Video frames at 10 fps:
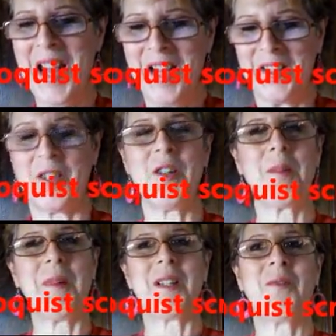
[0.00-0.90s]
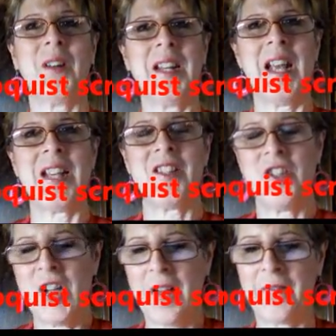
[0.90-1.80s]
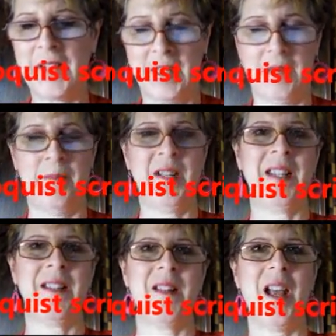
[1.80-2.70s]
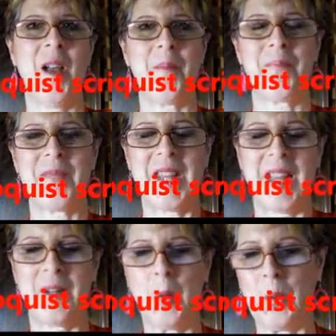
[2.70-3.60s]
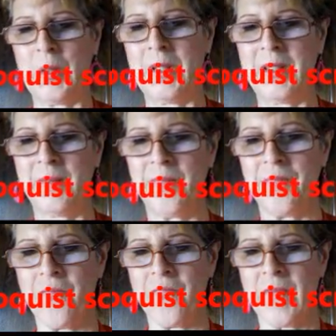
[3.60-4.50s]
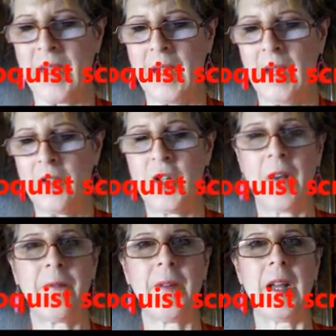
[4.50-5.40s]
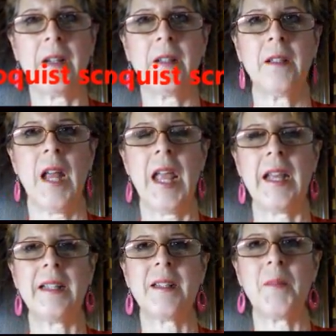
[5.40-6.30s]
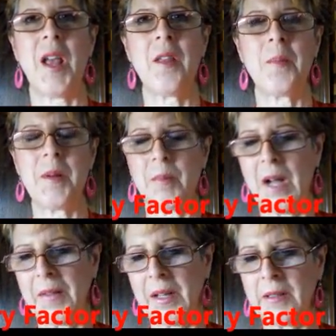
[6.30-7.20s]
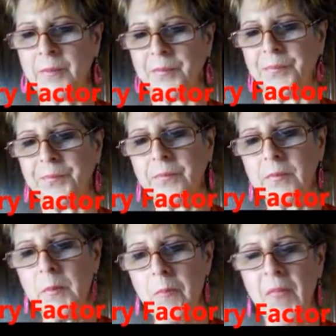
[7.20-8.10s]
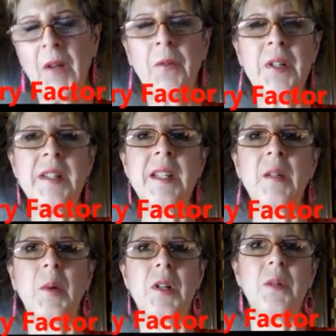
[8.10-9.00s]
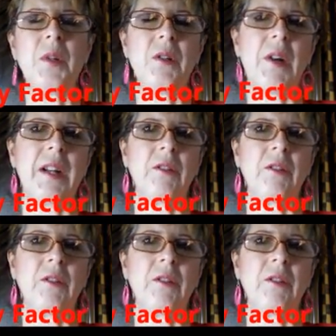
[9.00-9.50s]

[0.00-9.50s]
So you can be as funny as Jeff Dunham and Dan Horn and Jeff Fader and some of the other people out there. The first thing you want to do when you write